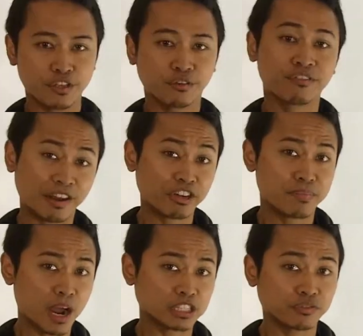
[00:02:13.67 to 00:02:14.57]
Thank you
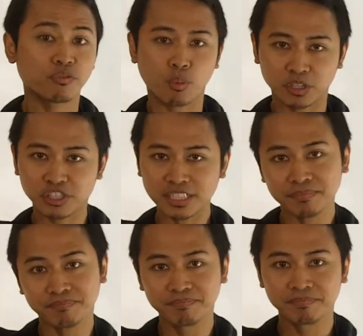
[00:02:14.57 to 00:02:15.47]
very much for
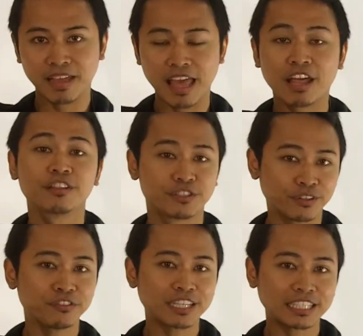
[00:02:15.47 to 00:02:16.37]
watching.
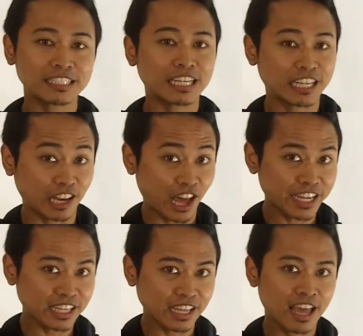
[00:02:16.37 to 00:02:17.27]
Don't forget to click
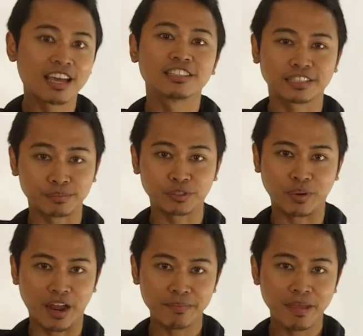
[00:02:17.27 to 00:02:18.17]

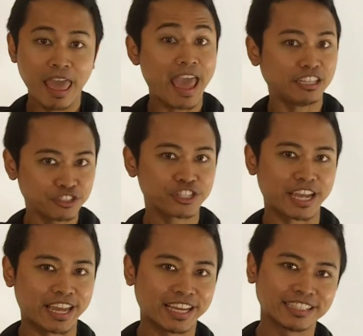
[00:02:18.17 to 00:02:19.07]
like.Subscribe and
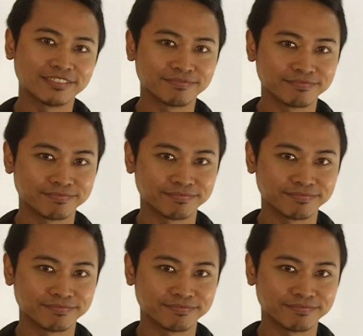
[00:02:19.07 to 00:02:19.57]
share.